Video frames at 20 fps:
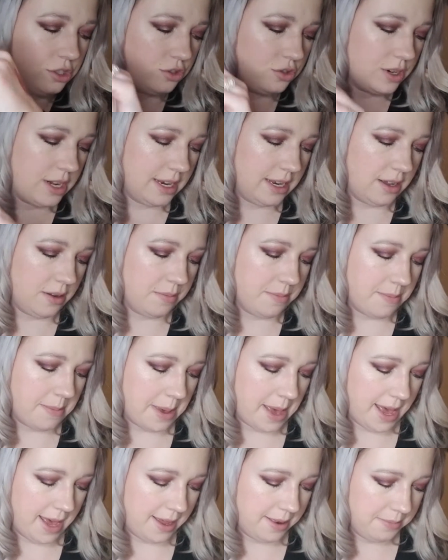dry down
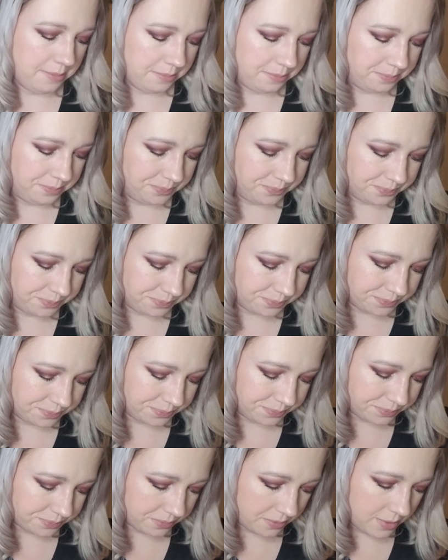matte.
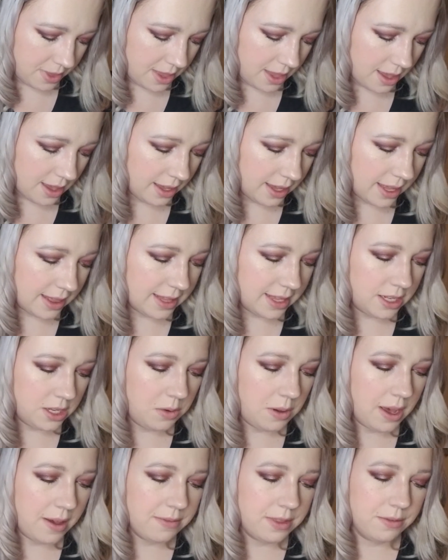And then you
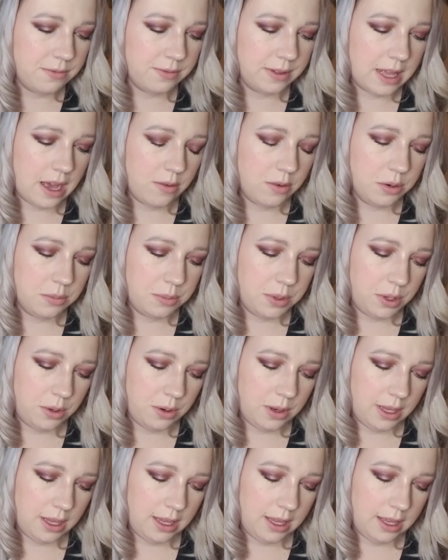have the Flower
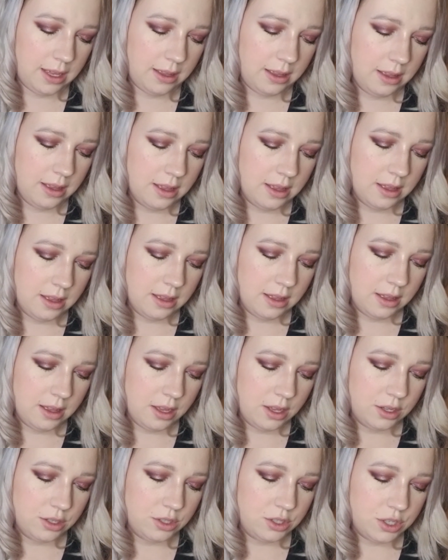Beauty
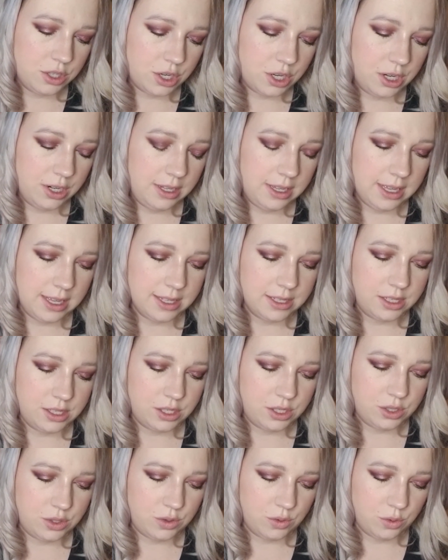Dark and
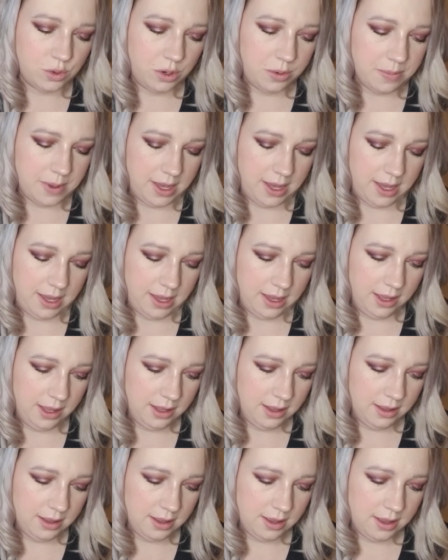Stormy
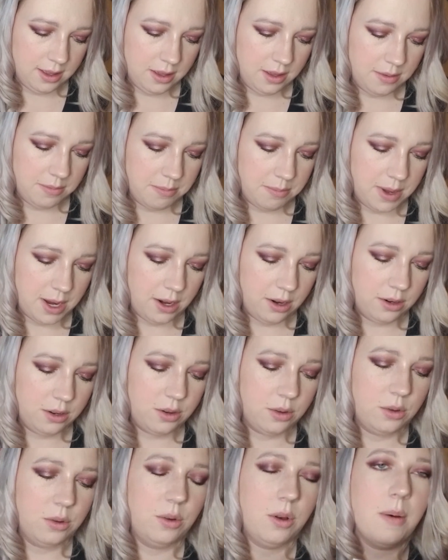
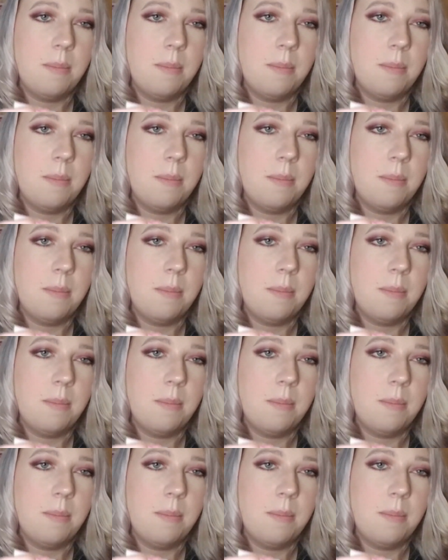Miracle